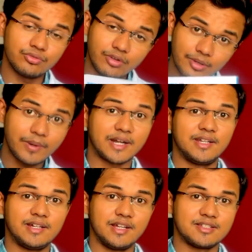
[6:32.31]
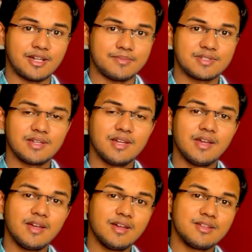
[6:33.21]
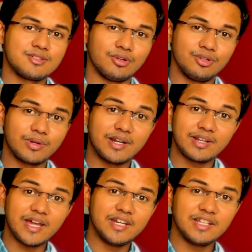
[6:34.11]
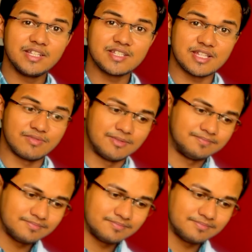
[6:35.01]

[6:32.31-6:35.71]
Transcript: for practical exams so you can try reading this as well